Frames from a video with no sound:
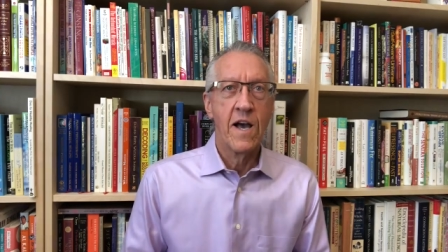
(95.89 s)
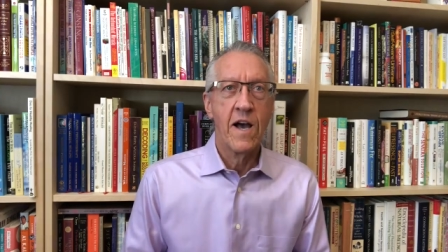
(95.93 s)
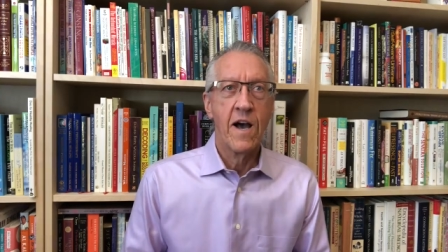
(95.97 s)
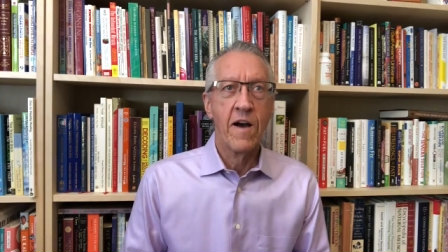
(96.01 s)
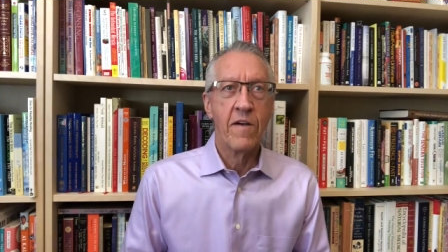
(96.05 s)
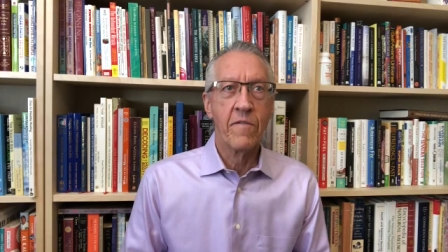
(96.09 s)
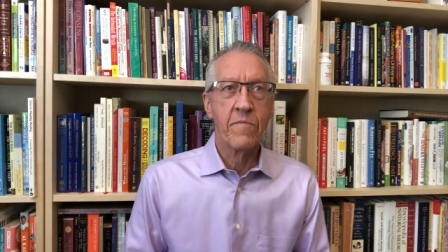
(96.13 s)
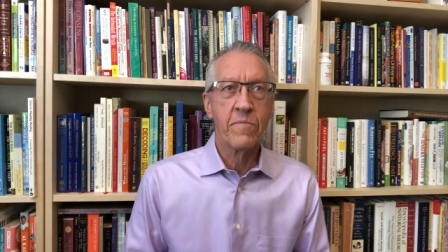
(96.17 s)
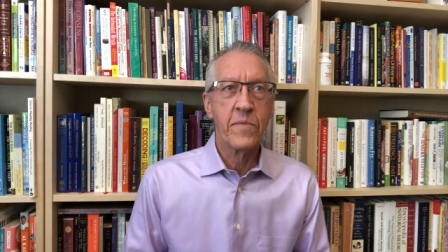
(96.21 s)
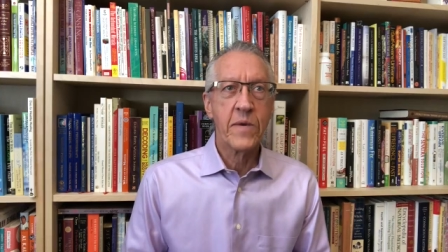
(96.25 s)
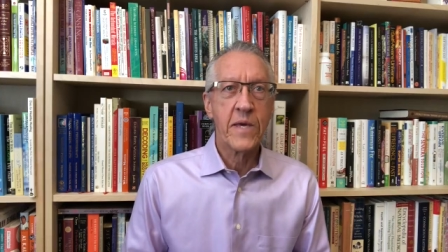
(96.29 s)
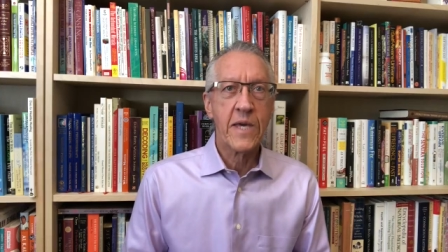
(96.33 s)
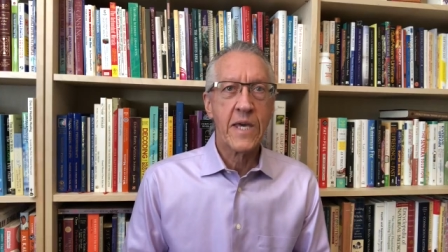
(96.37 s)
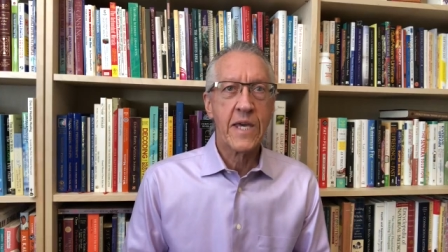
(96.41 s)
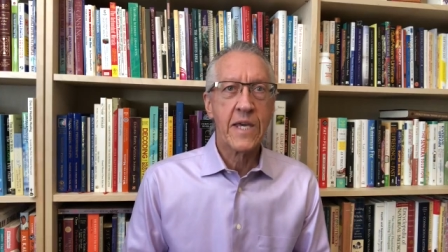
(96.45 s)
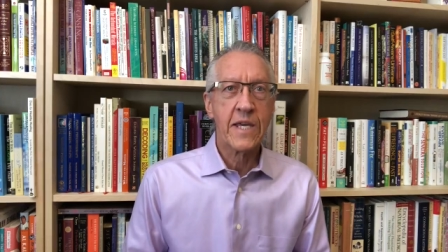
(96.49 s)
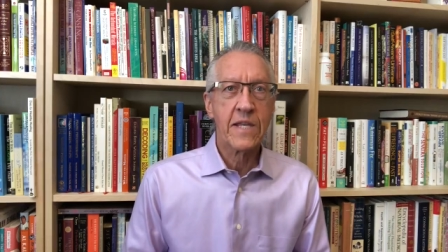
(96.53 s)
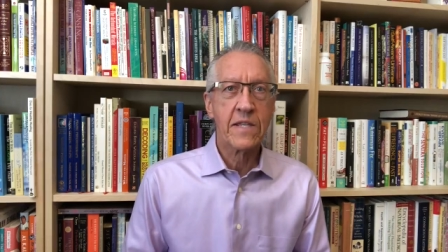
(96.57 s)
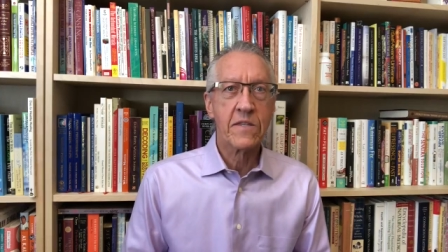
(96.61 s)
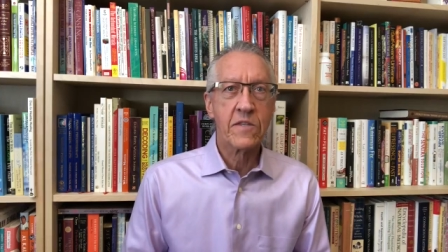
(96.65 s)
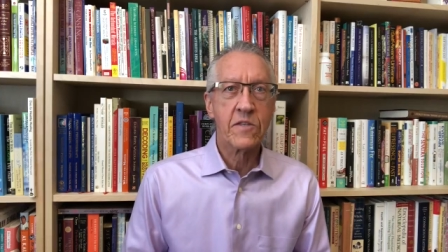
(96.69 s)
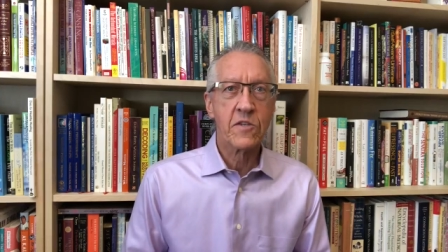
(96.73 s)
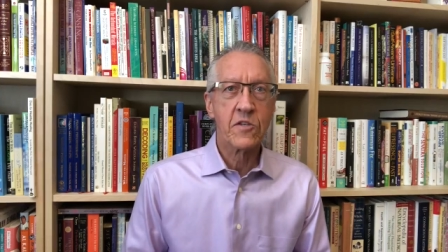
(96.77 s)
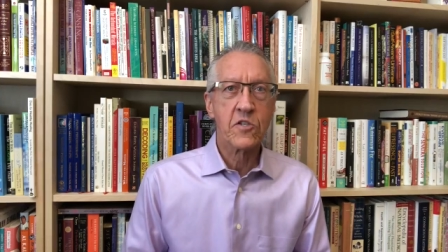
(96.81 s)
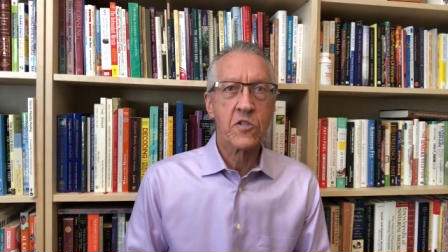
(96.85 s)
of
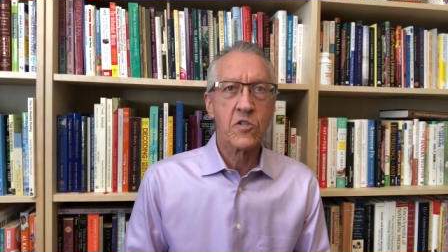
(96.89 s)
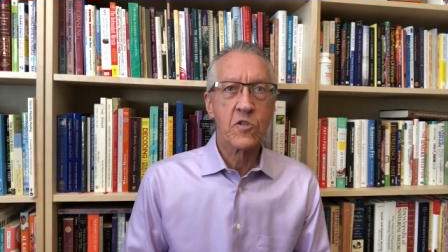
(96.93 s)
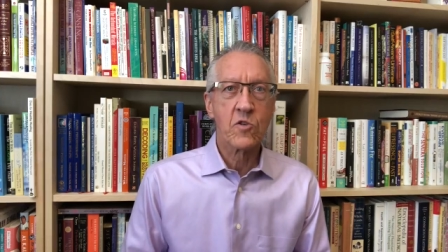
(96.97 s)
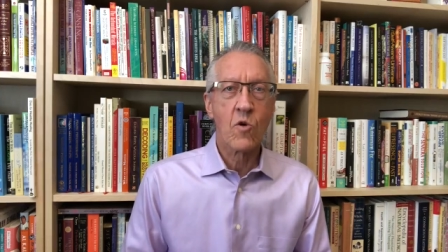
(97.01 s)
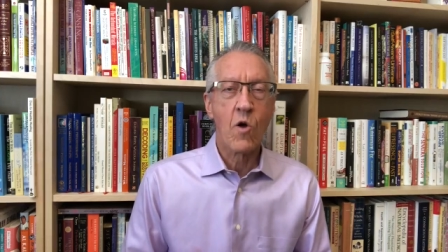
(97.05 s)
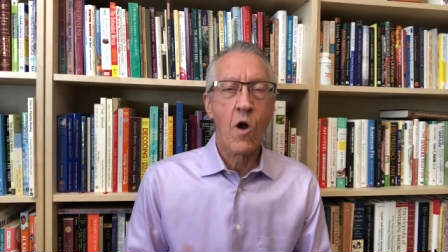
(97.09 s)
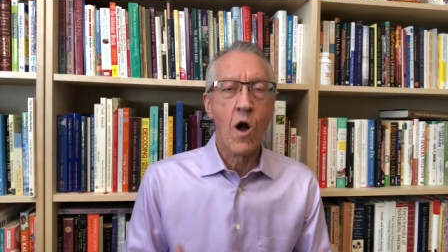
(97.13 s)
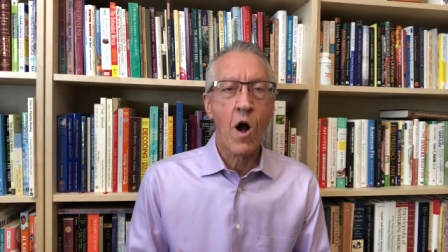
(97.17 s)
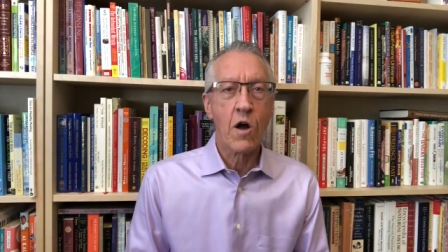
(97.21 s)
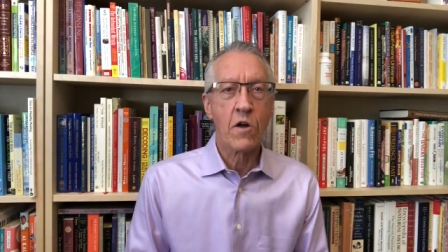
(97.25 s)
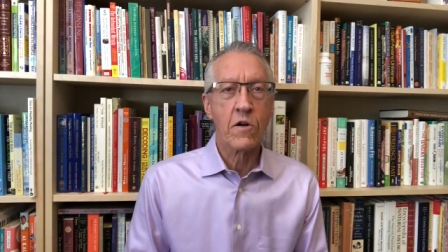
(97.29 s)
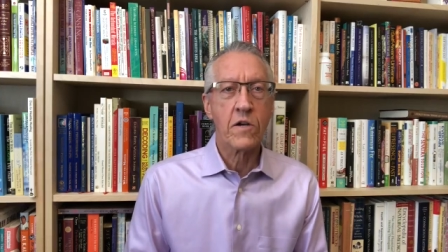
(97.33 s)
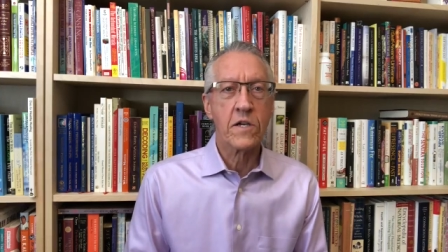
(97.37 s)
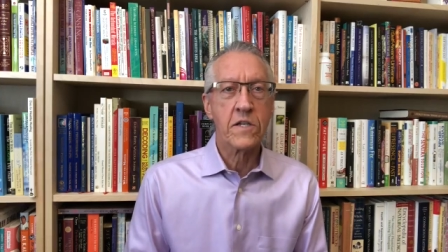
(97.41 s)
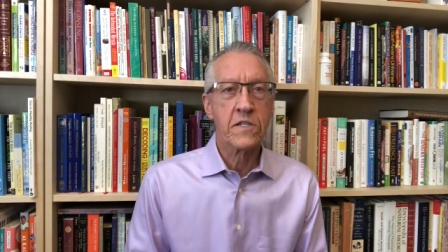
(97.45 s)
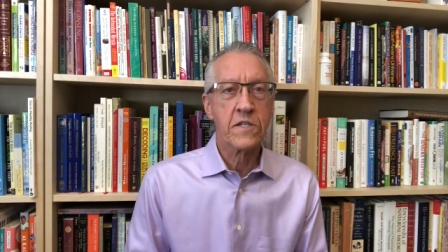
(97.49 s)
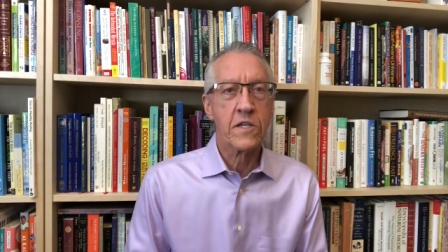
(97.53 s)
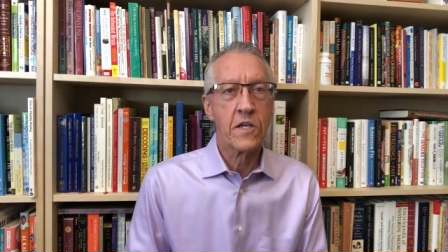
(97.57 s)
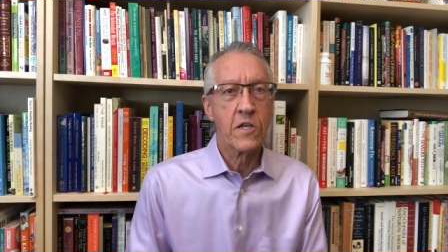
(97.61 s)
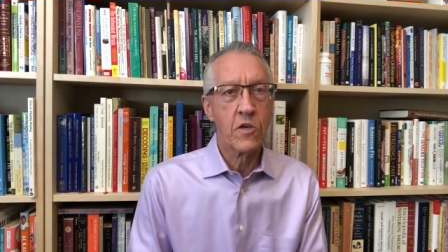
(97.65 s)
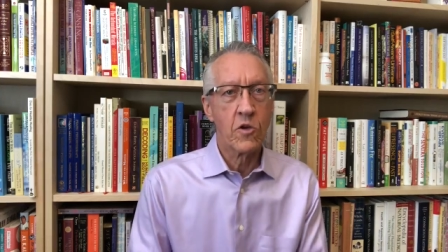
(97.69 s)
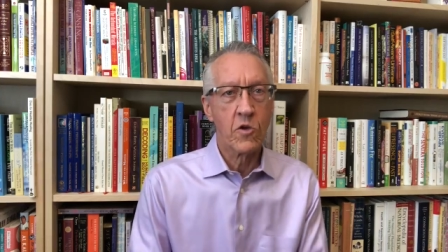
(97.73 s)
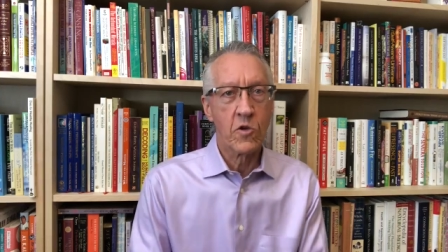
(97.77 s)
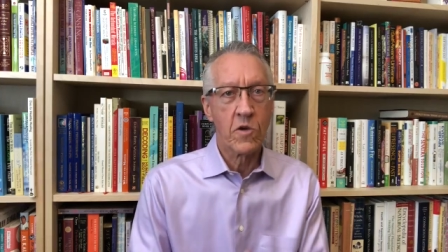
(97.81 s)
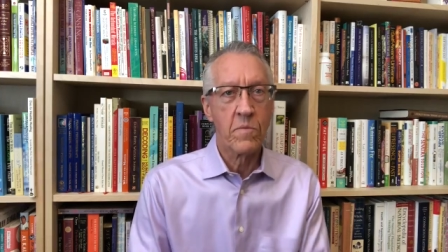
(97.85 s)
being the strongest
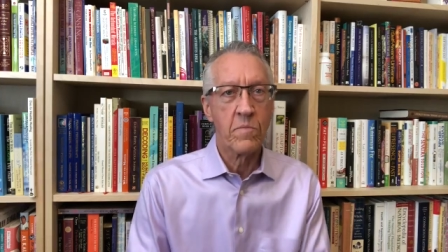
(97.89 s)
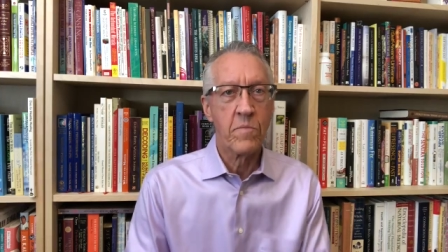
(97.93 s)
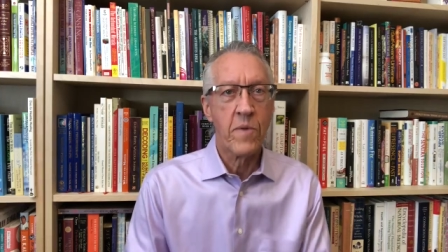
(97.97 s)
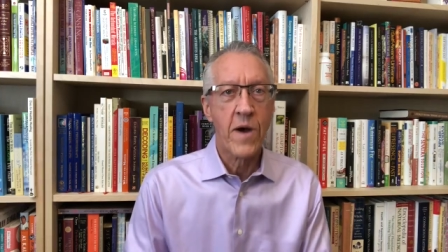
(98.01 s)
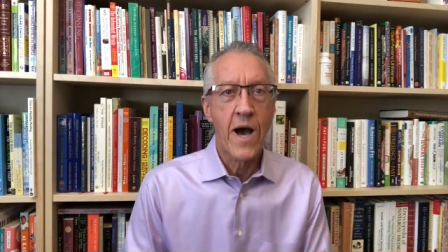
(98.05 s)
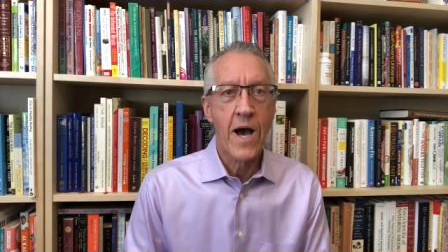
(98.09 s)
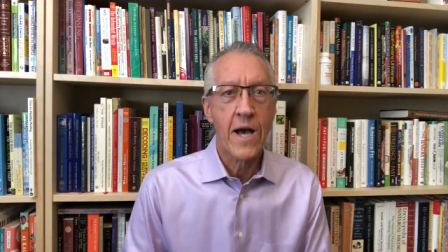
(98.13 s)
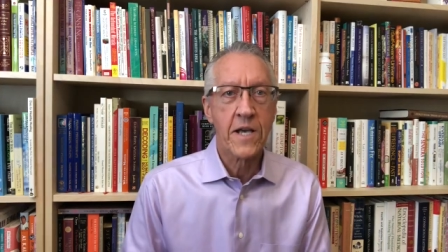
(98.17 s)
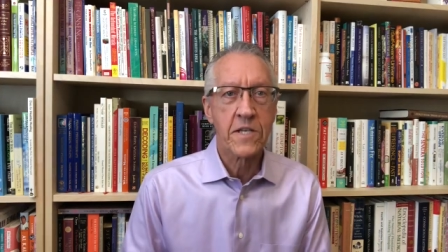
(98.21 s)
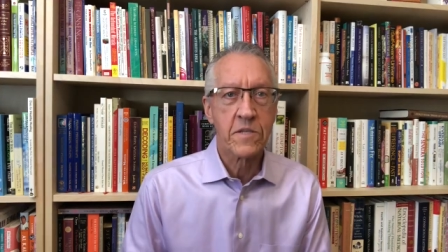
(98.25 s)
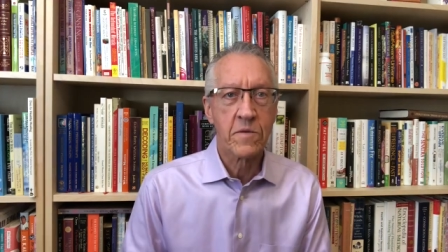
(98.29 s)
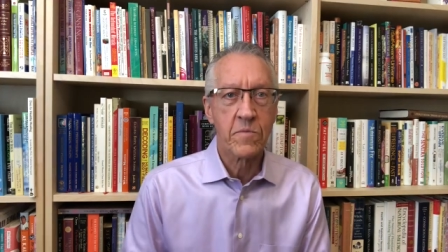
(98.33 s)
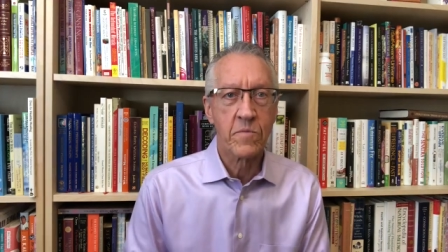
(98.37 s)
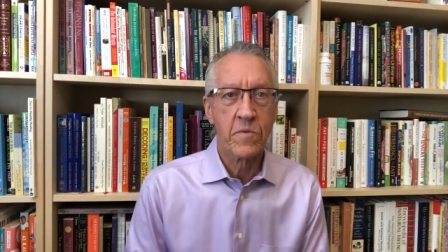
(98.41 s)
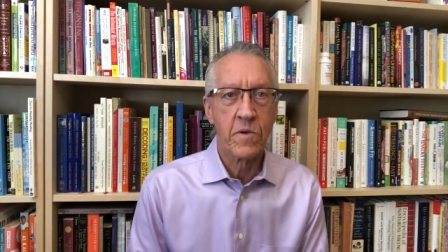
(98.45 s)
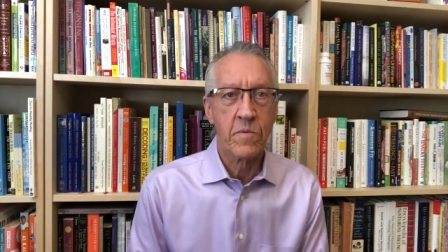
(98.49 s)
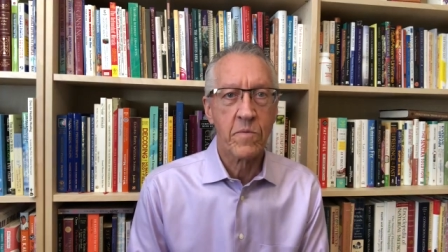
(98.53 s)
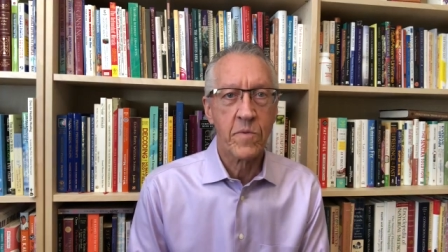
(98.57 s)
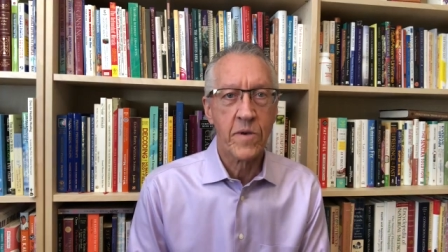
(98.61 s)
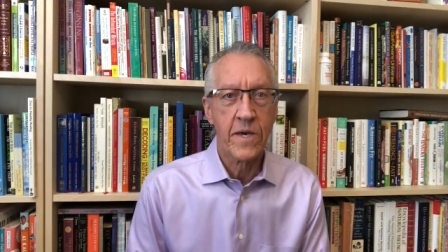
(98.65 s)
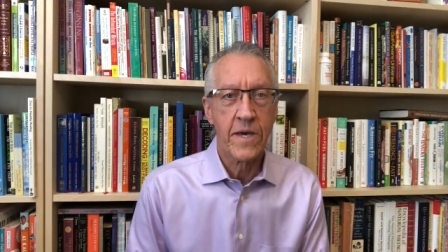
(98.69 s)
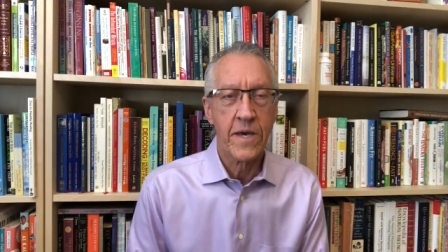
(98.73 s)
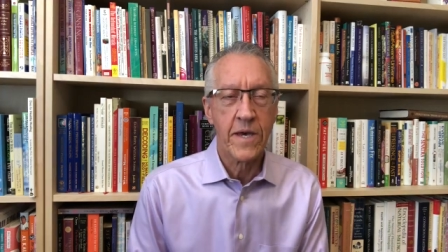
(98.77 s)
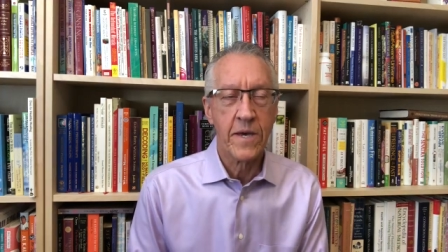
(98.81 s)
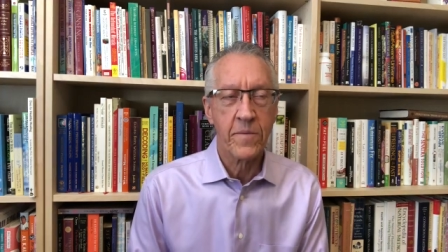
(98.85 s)
that you can possibly
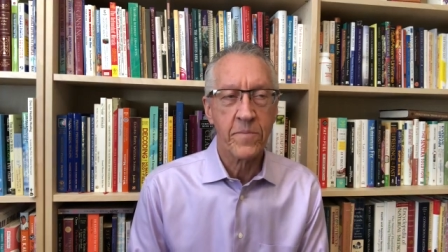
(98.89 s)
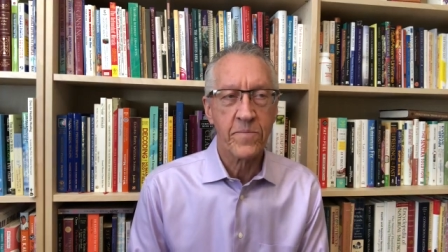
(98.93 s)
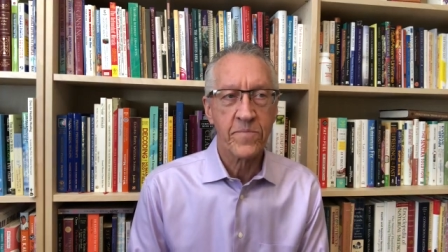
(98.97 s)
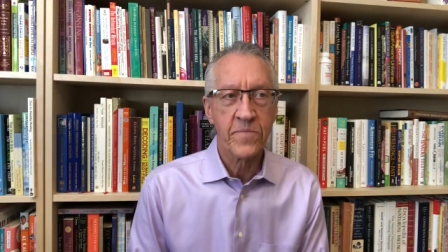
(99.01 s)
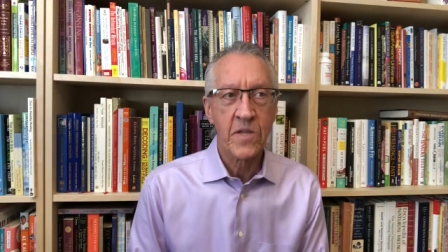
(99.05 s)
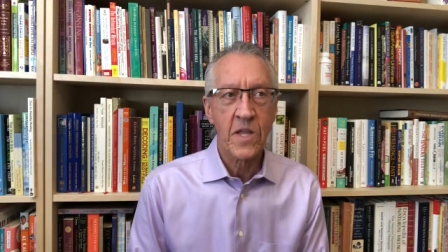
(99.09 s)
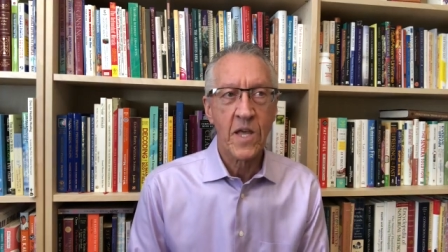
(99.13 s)
be.